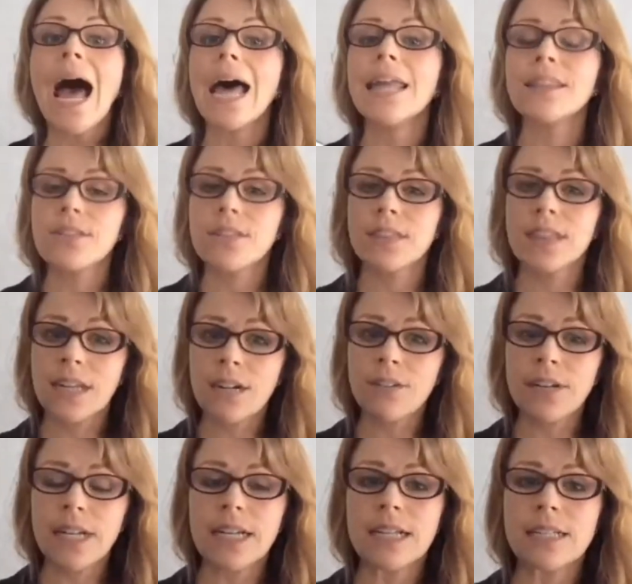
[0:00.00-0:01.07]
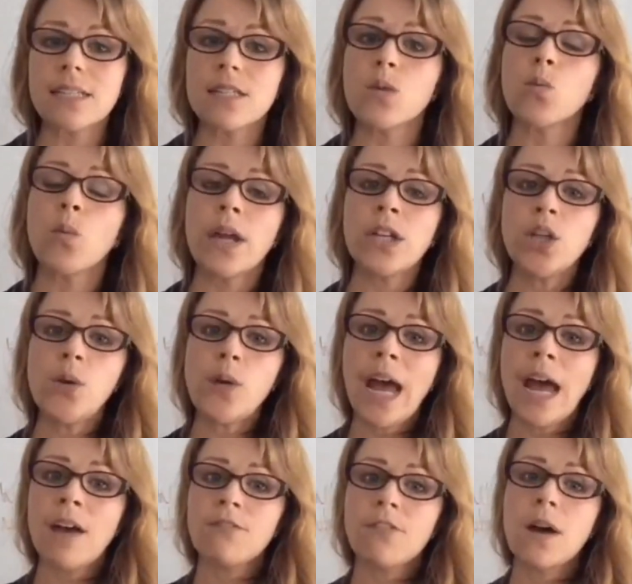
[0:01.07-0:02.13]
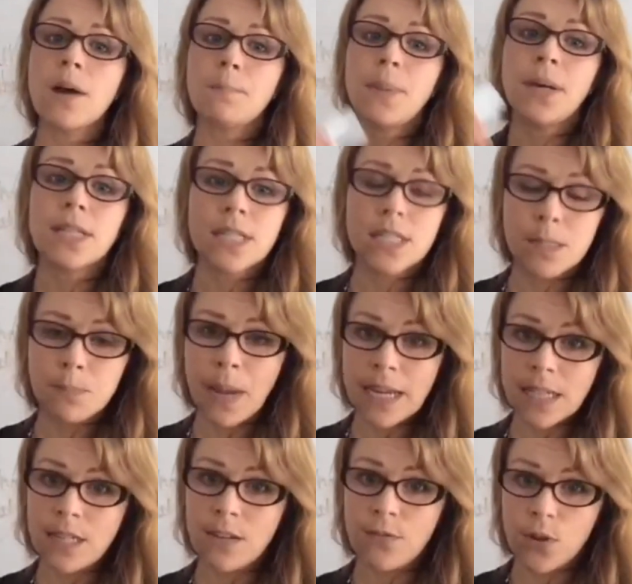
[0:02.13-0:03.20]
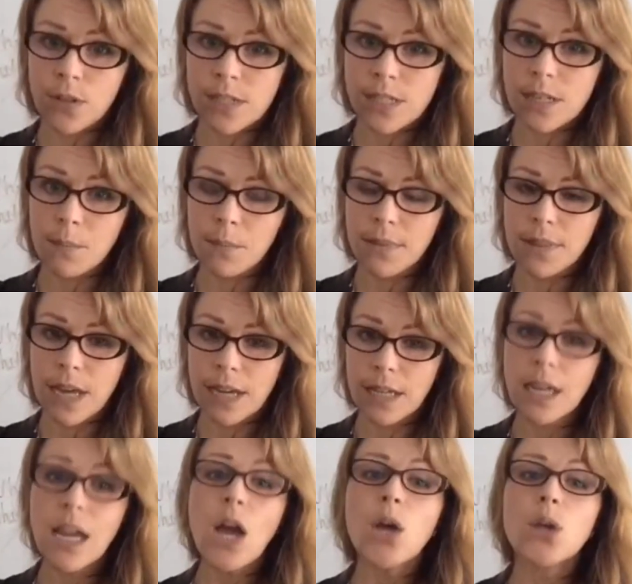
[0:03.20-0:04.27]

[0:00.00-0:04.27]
And the theory is that when you have perspective on something,